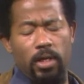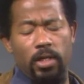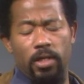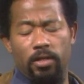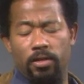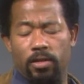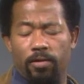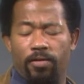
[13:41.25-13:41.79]

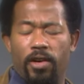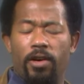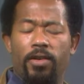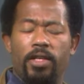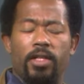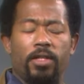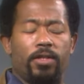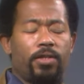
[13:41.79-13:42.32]
its the
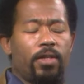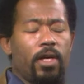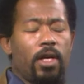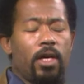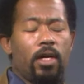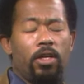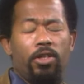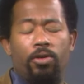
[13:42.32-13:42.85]
various
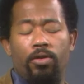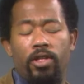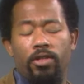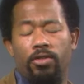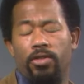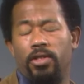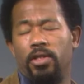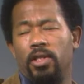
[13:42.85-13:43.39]
units,